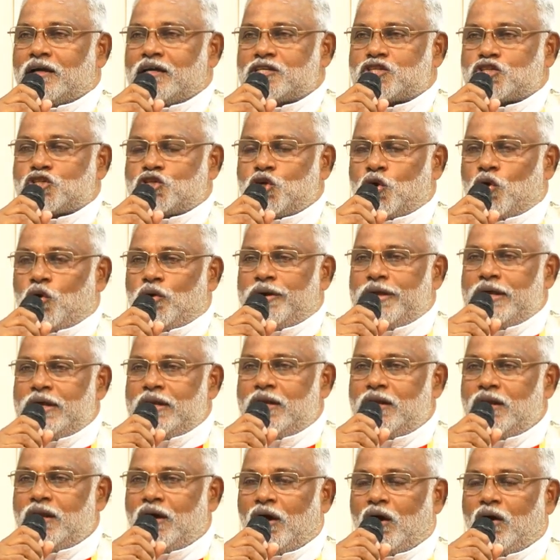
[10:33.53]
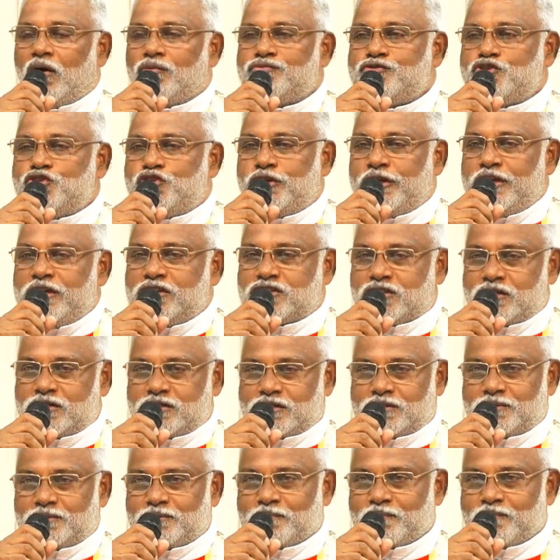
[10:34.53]
custodian of
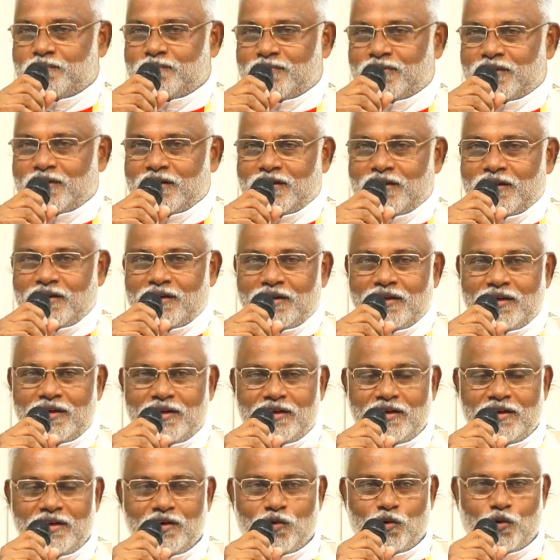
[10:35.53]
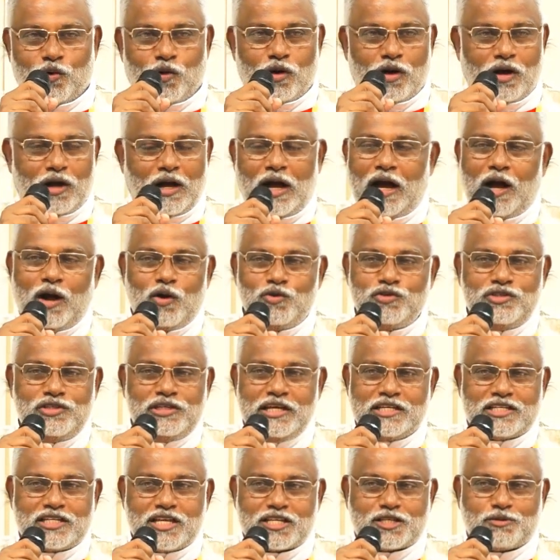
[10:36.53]
Jesus. How
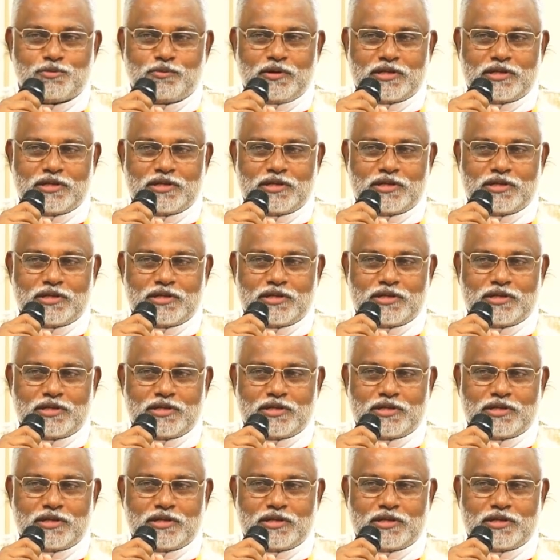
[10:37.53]
Jesus